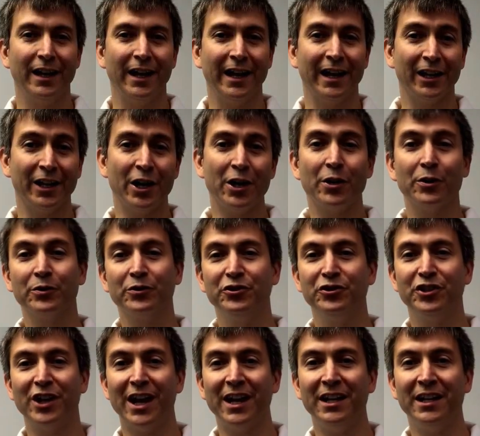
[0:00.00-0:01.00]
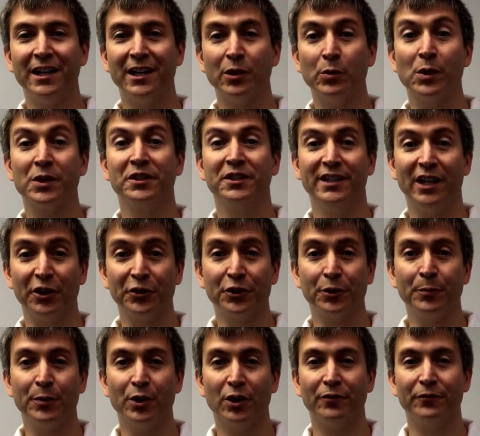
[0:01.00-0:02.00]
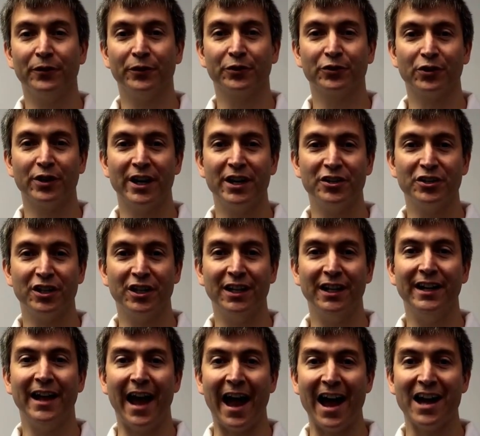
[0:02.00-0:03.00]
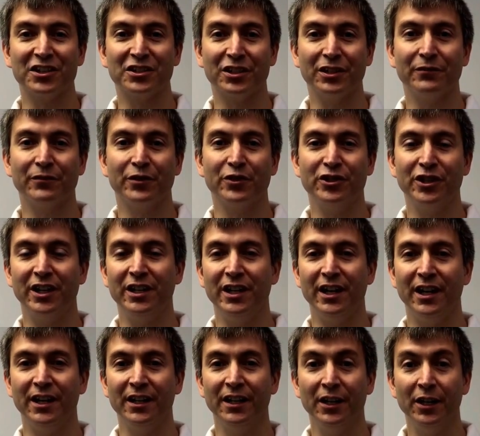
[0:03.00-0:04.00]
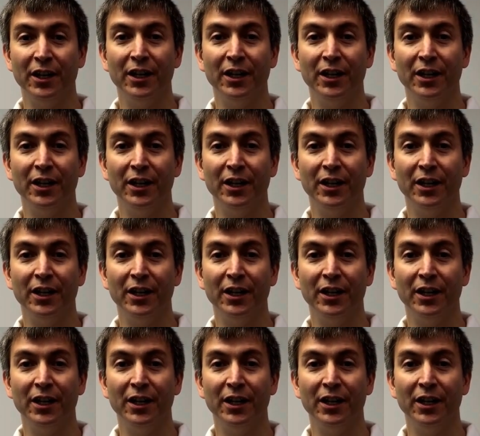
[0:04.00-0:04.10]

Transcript: Hello, Jay here with Delta Pure Filtration in Ashland, Virginia.